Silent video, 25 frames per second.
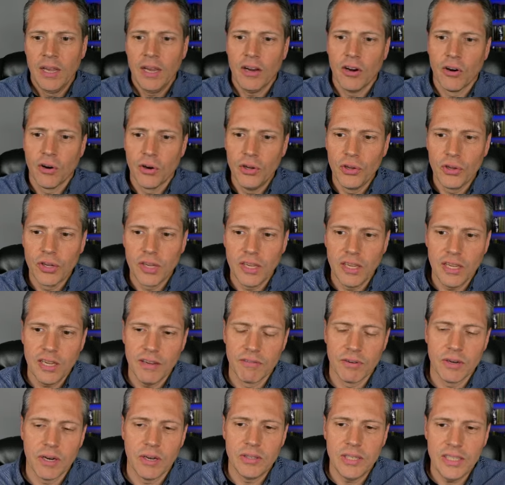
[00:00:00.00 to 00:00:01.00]
Or you can give
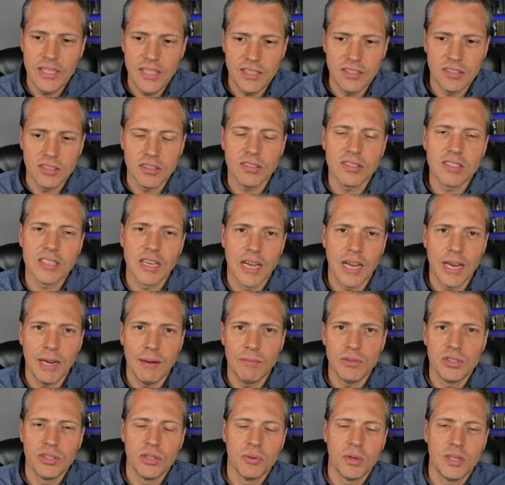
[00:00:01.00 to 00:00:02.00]
around Easter time
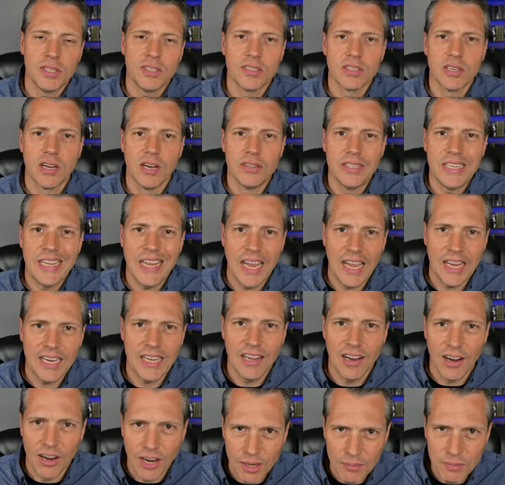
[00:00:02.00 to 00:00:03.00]
to what is called the Annie
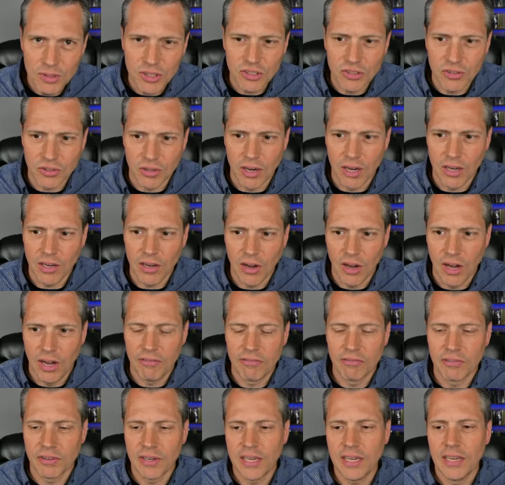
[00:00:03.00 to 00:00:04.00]
Armstrong
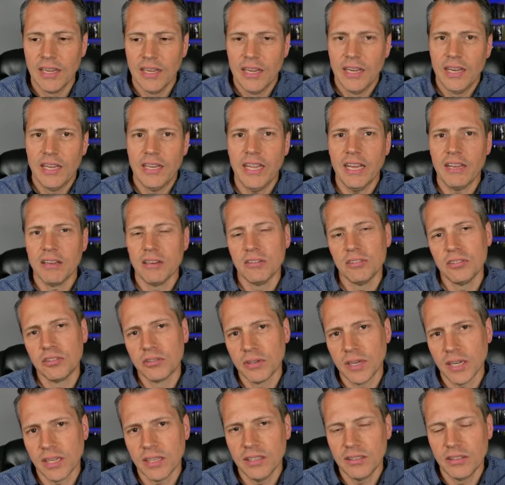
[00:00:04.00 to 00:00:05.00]
offering, and that goes
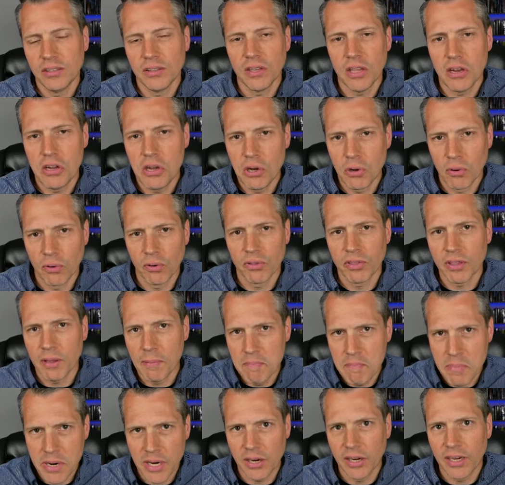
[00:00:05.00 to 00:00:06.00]
directly to the North
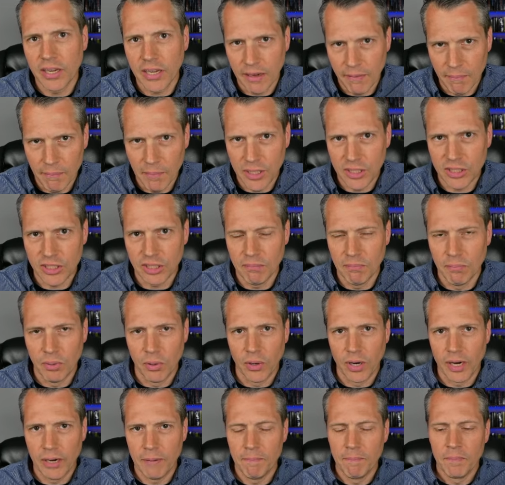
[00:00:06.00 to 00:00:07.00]
American Mission
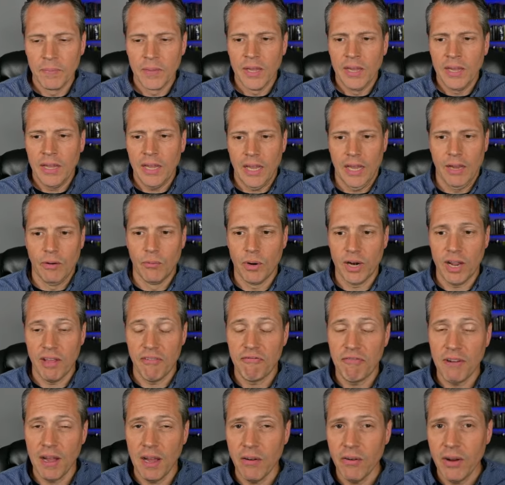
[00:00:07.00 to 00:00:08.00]
Board. And what I
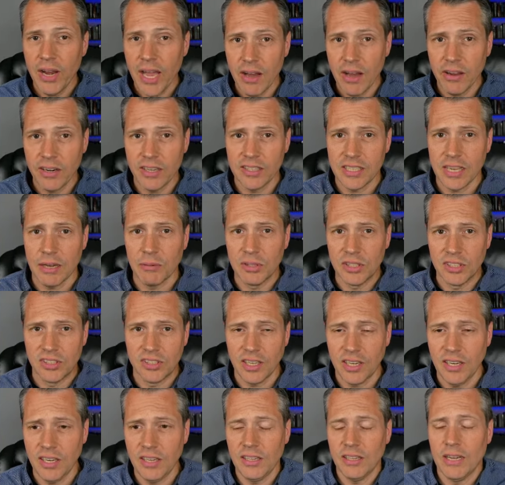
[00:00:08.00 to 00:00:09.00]
found out as I was
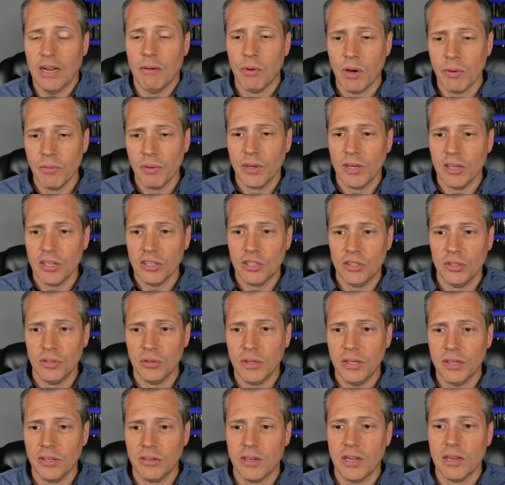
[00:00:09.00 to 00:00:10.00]
studying what we're going to do
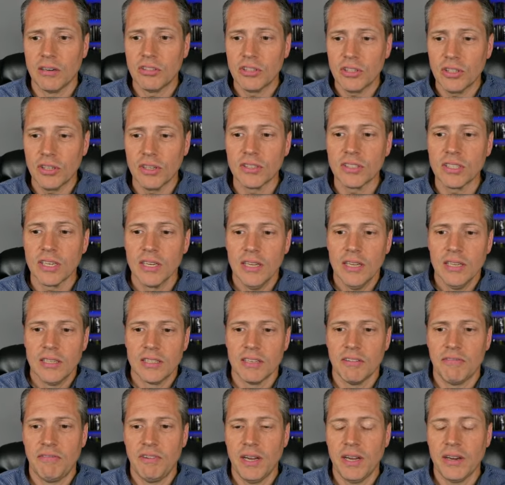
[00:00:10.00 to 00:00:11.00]
here in our church, is I
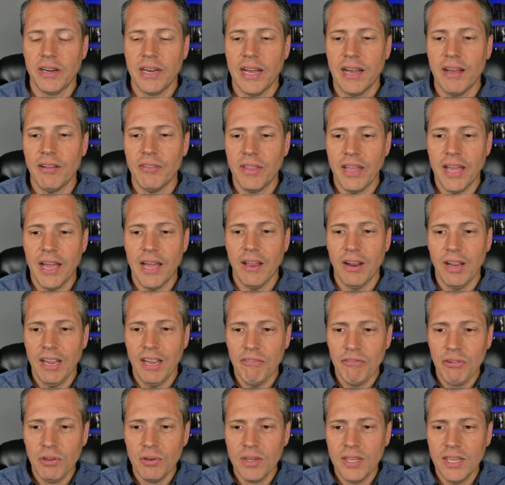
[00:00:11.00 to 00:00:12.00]
found out that
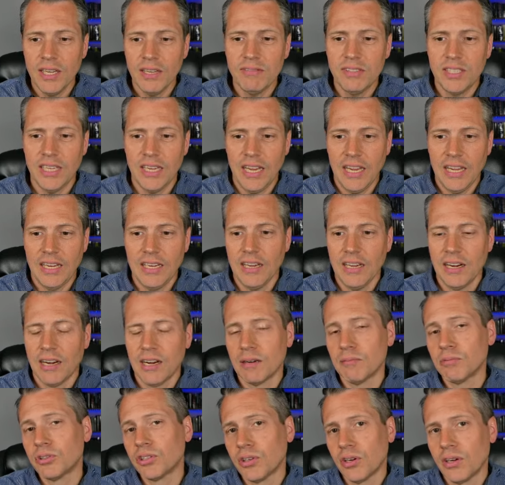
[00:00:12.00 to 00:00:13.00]
if you give to Annie
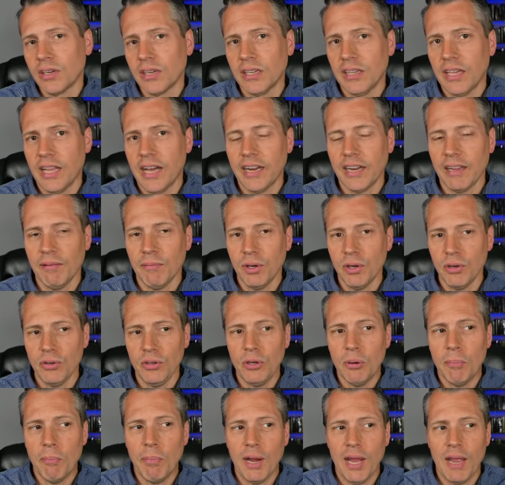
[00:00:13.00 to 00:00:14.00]
Armstrong and Lottie Moon, you
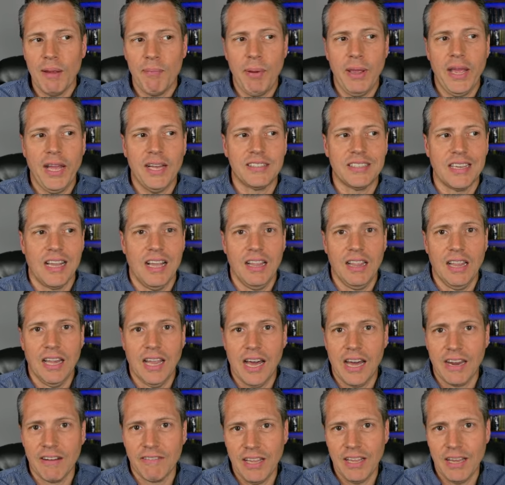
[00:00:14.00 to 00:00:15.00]
bypass a
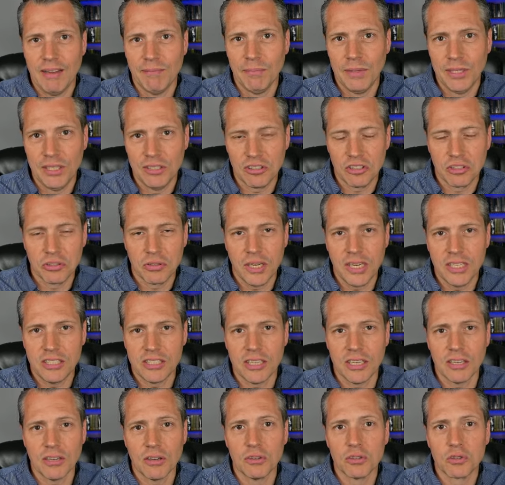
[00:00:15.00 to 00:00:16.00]
lot of the administration.
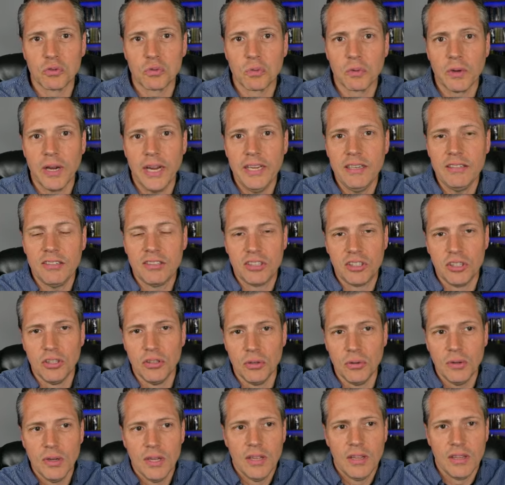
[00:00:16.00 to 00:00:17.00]
It goes right
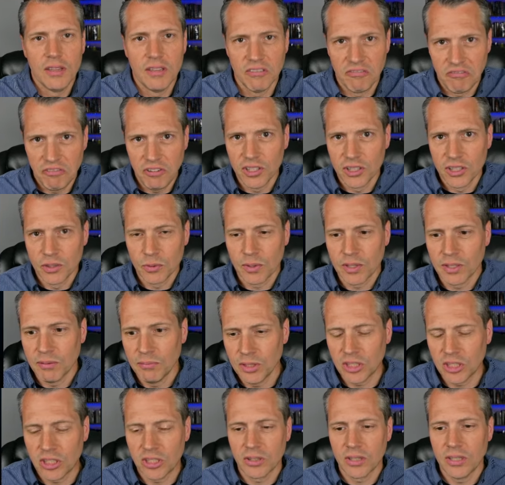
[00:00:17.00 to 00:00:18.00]
to the fields where the
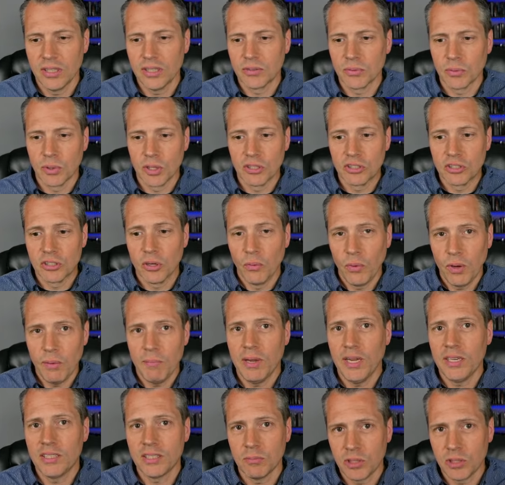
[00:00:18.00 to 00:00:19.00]
missionaries were. So we
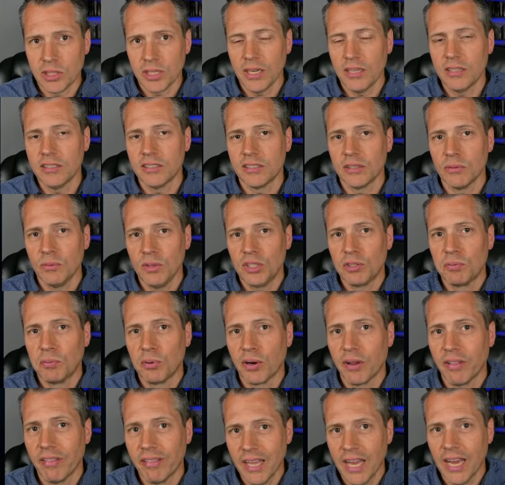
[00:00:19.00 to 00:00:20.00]
made some changes and we
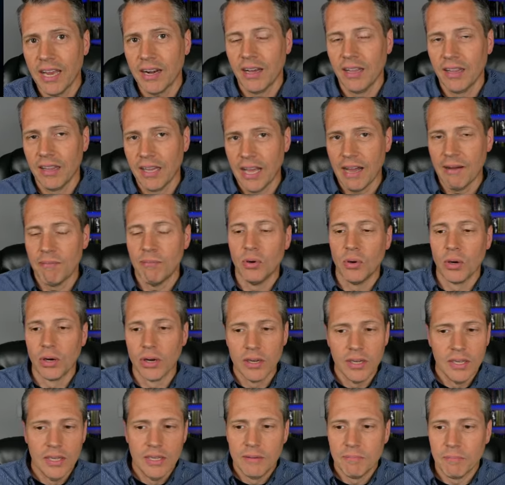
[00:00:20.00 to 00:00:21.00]
support that a lot more,
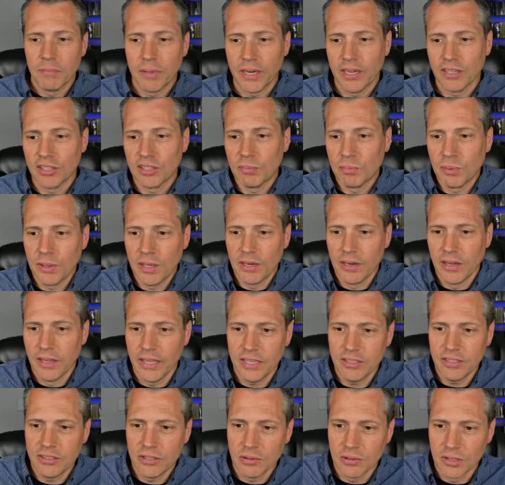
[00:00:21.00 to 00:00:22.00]
but I'll explain all
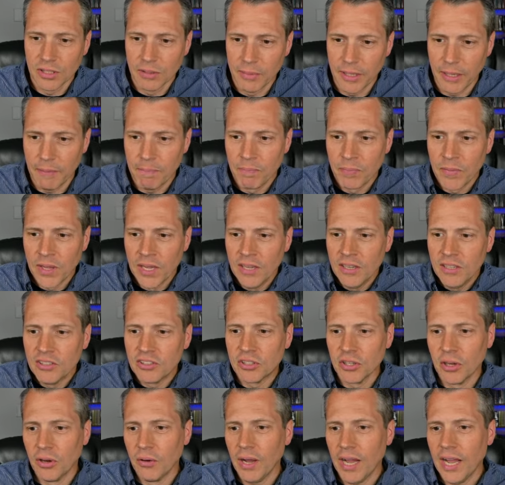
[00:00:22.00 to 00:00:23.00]
that to you in a little bit.
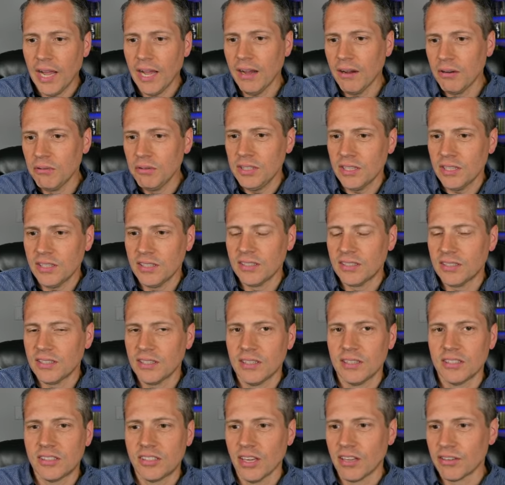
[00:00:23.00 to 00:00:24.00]
So how does the
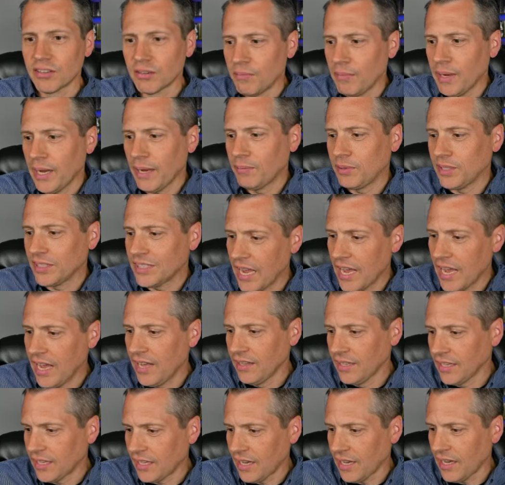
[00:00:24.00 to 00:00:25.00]
Southern Baptist
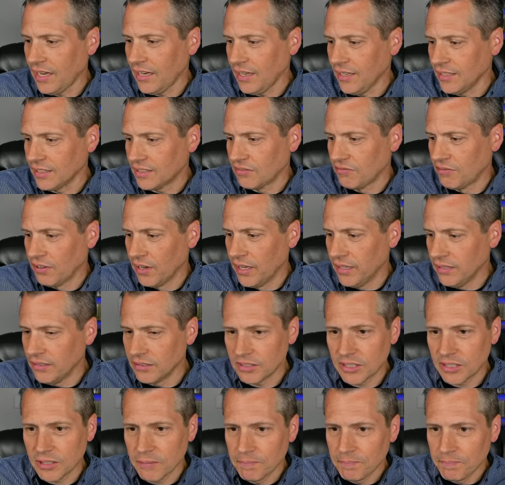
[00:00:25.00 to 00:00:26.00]
allocate its
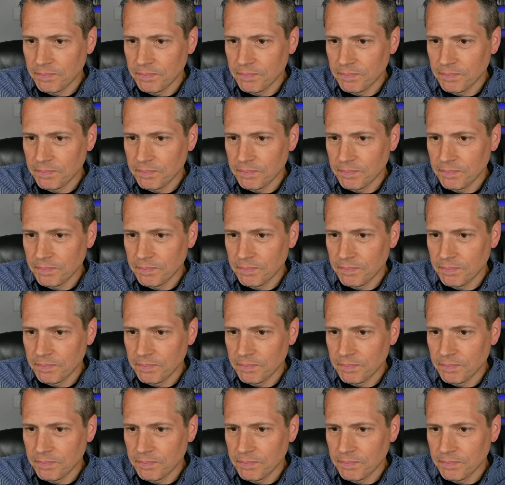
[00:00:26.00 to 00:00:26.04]
funds?